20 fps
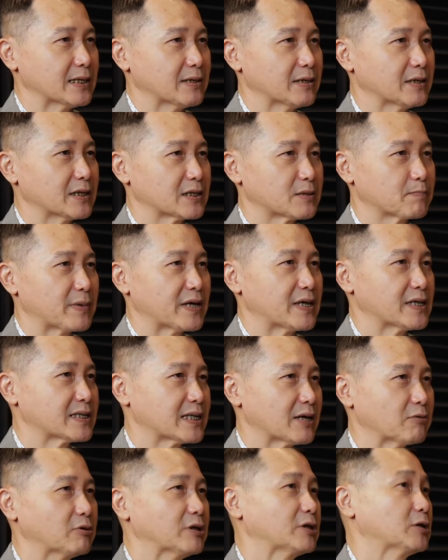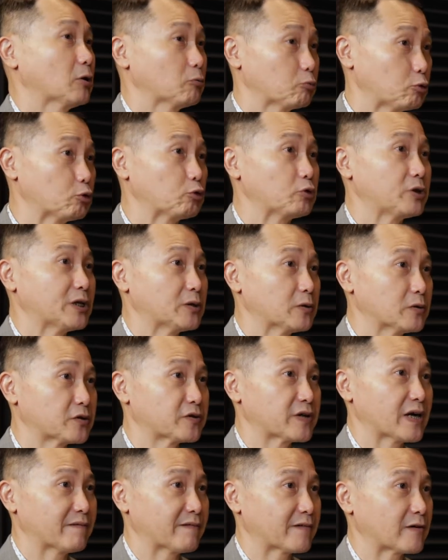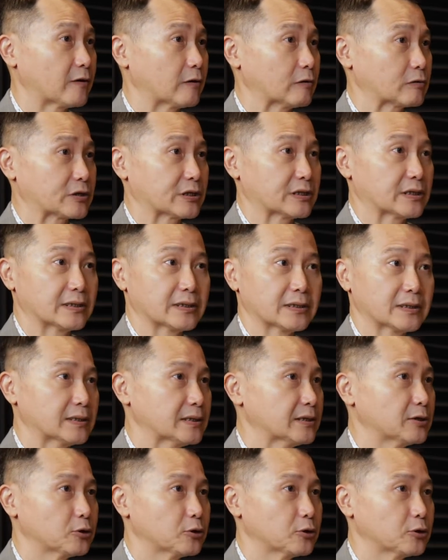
a space that we do need to tread with caution.